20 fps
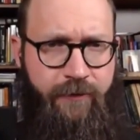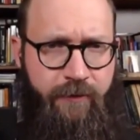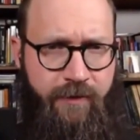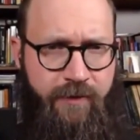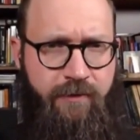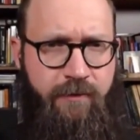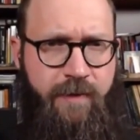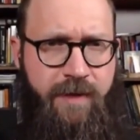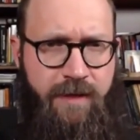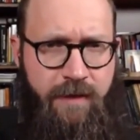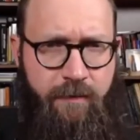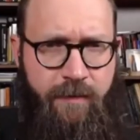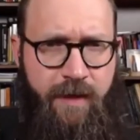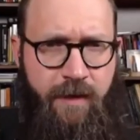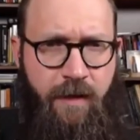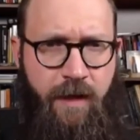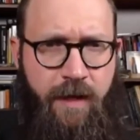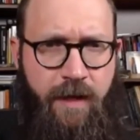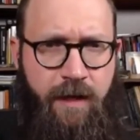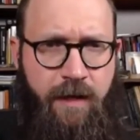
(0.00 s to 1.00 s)
So this would be
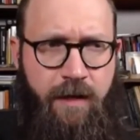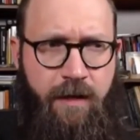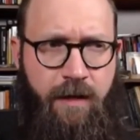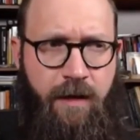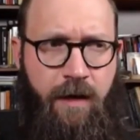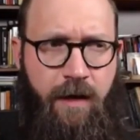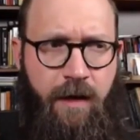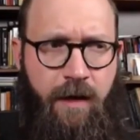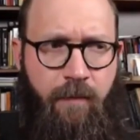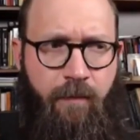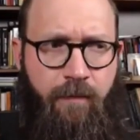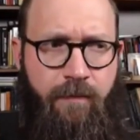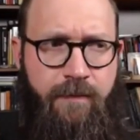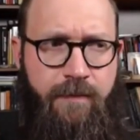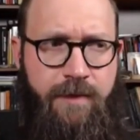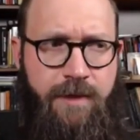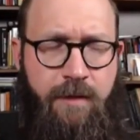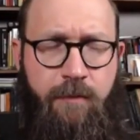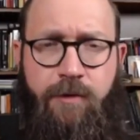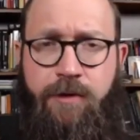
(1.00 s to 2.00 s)
something like uh,
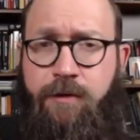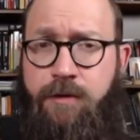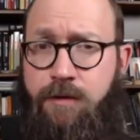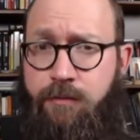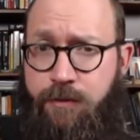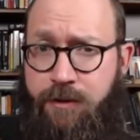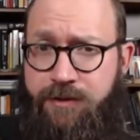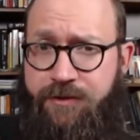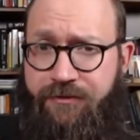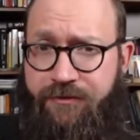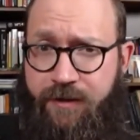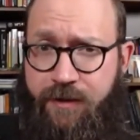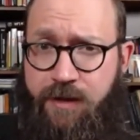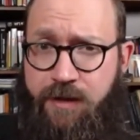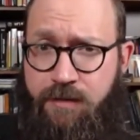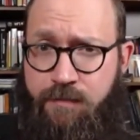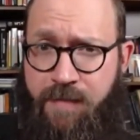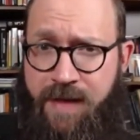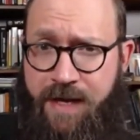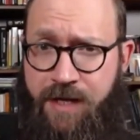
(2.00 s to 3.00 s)
someone who's a religious
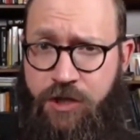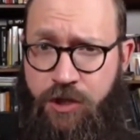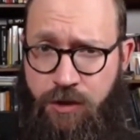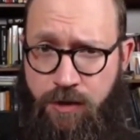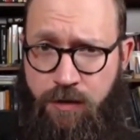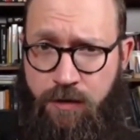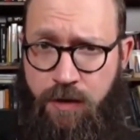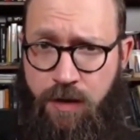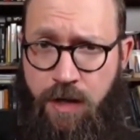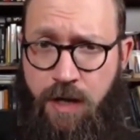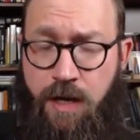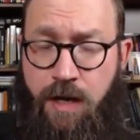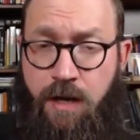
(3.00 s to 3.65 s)
studies major